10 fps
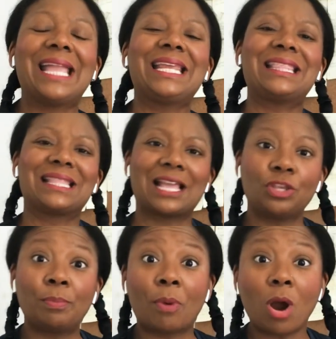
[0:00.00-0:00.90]
anything
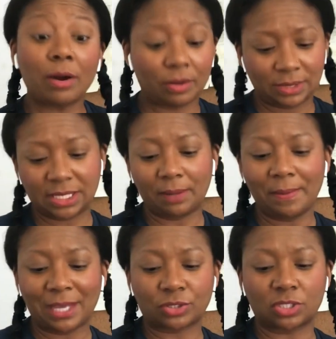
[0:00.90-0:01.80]
that you borrow? So let
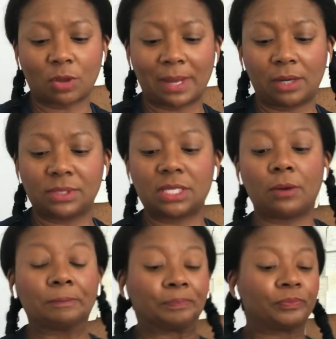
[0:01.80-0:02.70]
me make sure it's on my notes.
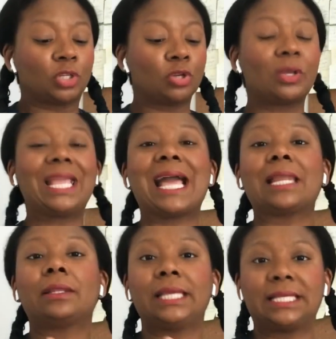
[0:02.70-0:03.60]
So you're looking
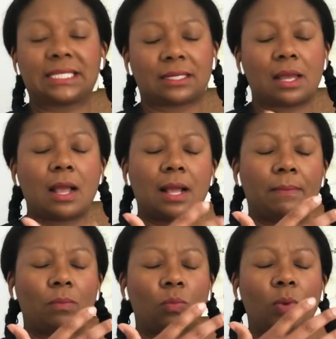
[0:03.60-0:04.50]
at at least
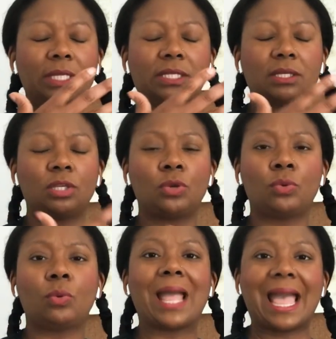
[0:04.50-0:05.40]
um, once
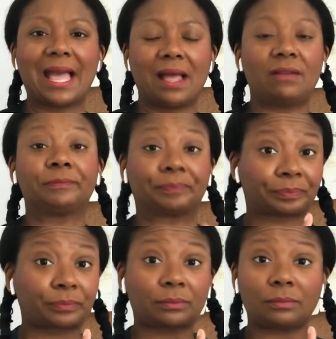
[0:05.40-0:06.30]
you have
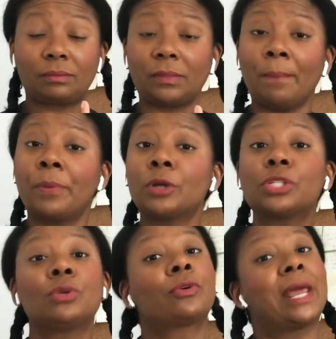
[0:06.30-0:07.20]

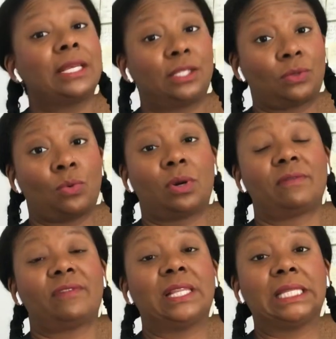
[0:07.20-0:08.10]
personal credit score
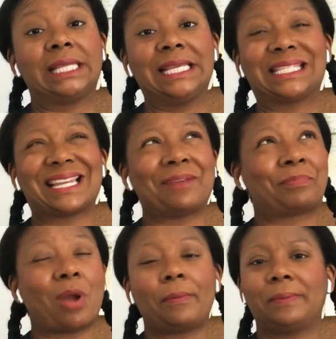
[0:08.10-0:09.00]
of at least
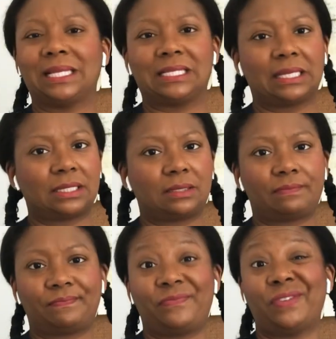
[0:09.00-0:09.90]
probably a
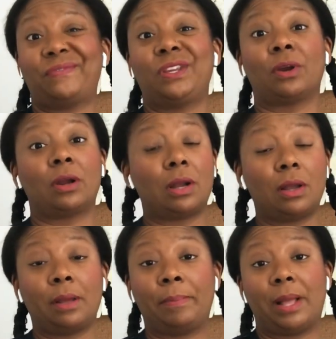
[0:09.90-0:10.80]
650 or
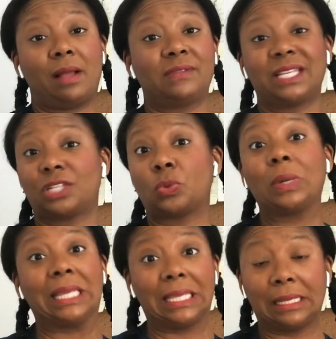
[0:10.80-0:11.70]
above,
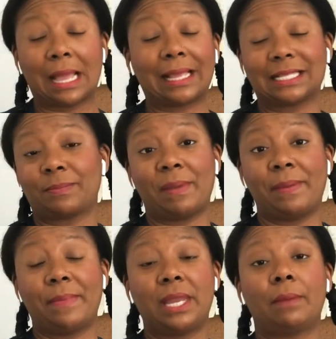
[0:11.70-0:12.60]
620, I guess
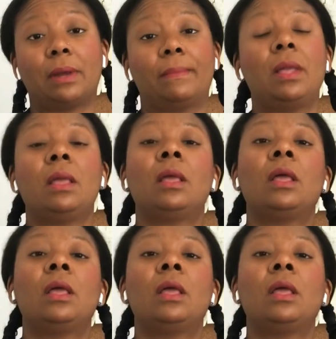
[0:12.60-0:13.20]
maybe minimum,